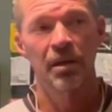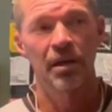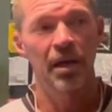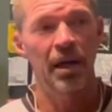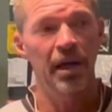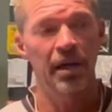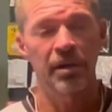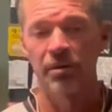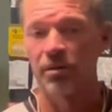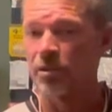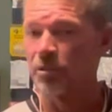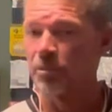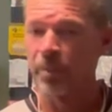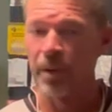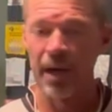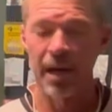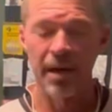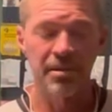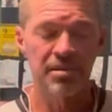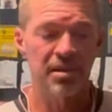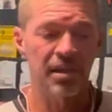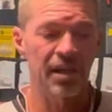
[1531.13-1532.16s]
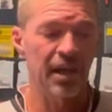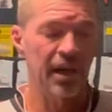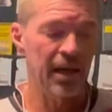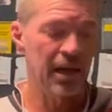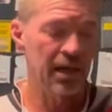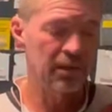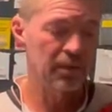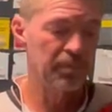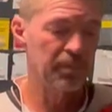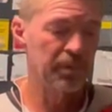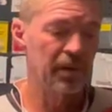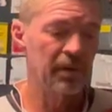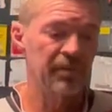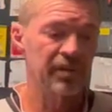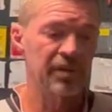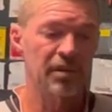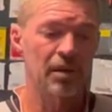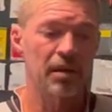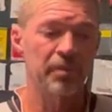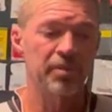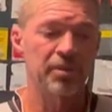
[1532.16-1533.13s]
I couldn't pass it. I had the
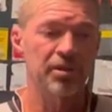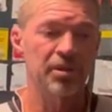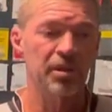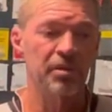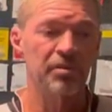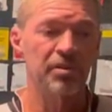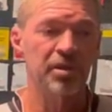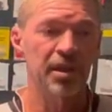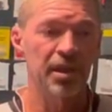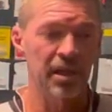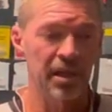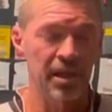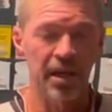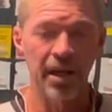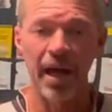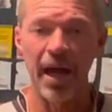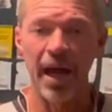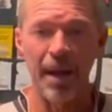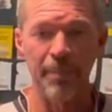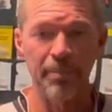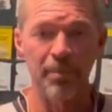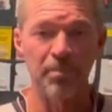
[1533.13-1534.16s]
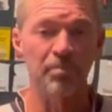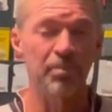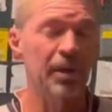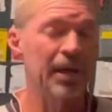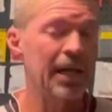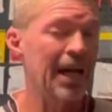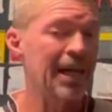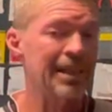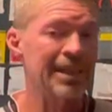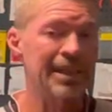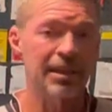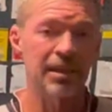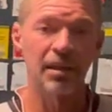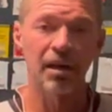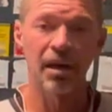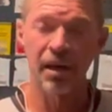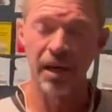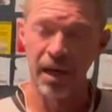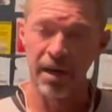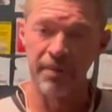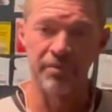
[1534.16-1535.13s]
perfect opportunity, and it happened, but I did
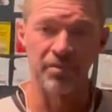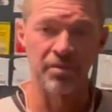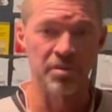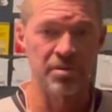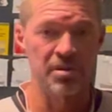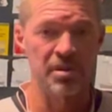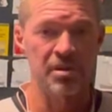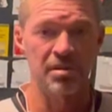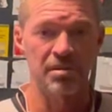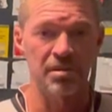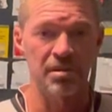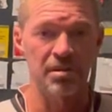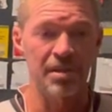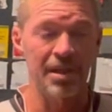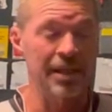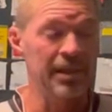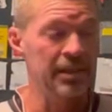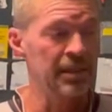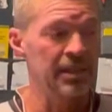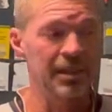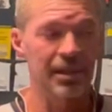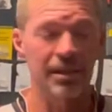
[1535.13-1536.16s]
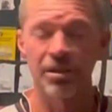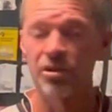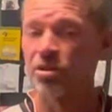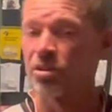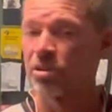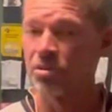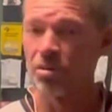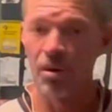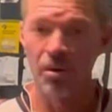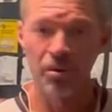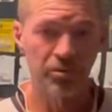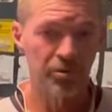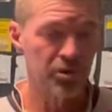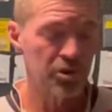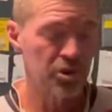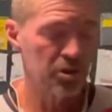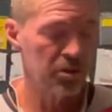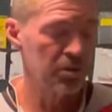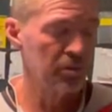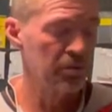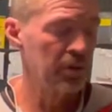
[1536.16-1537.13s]
not have resistance. I didn't shoulder
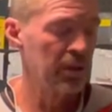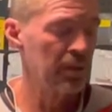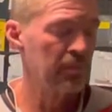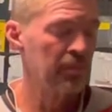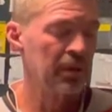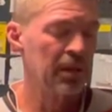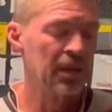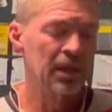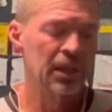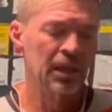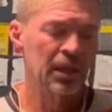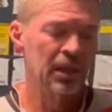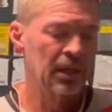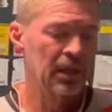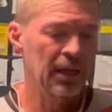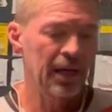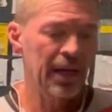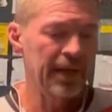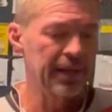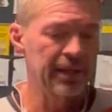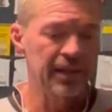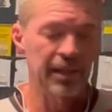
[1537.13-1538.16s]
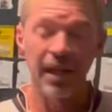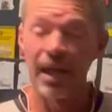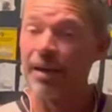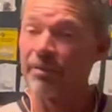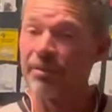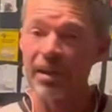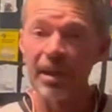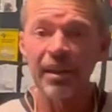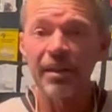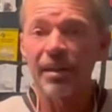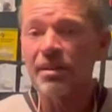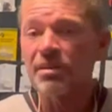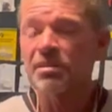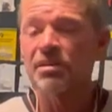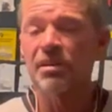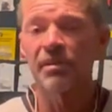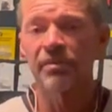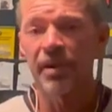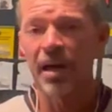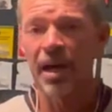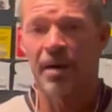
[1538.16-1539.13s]
shoot him. I didn't have any of that
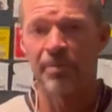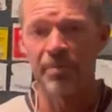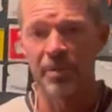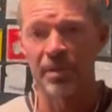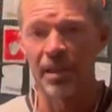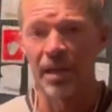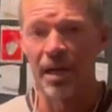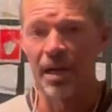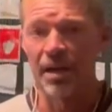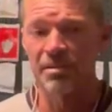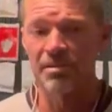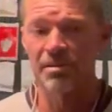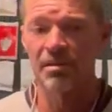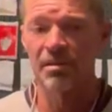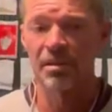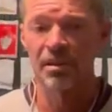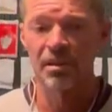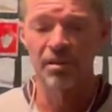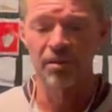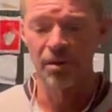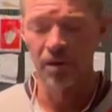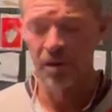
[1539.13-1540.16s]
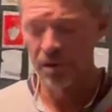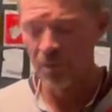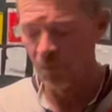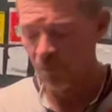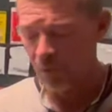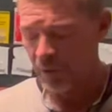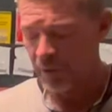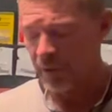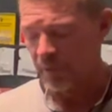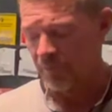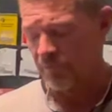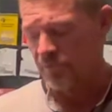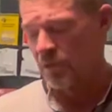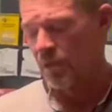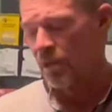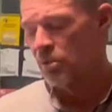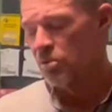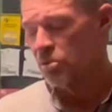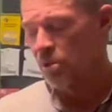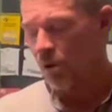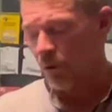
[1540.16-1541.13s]
stuff happen, guys. None of the what ifs.
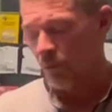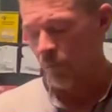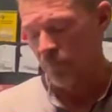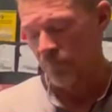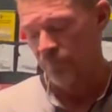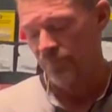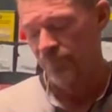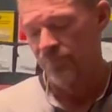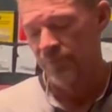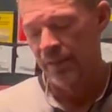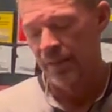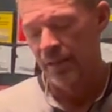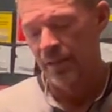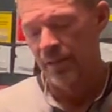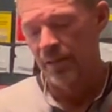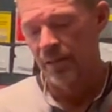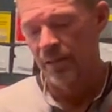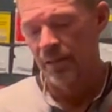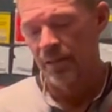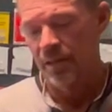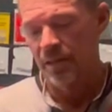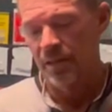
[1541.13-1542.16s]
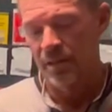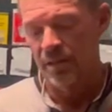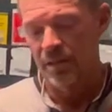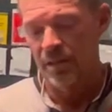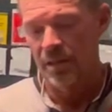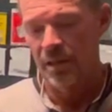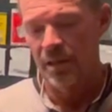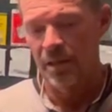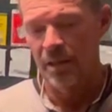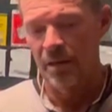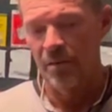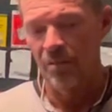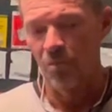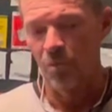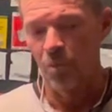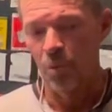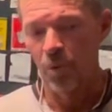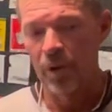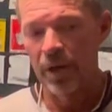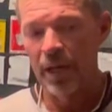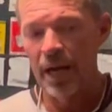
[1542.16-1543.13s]
So,
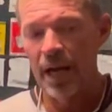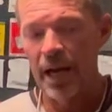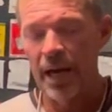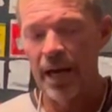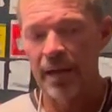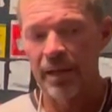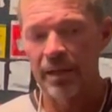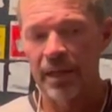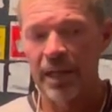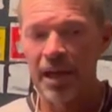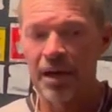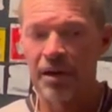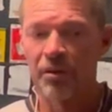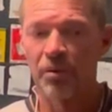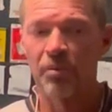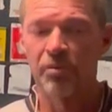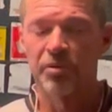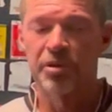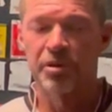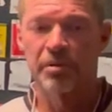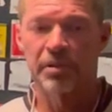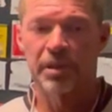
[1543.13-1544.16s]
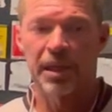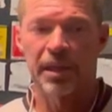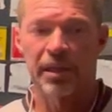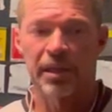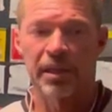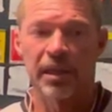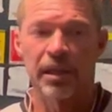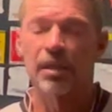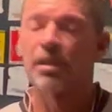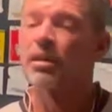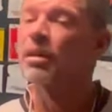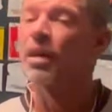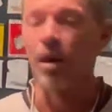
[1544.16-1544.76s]
would I count on doing that again?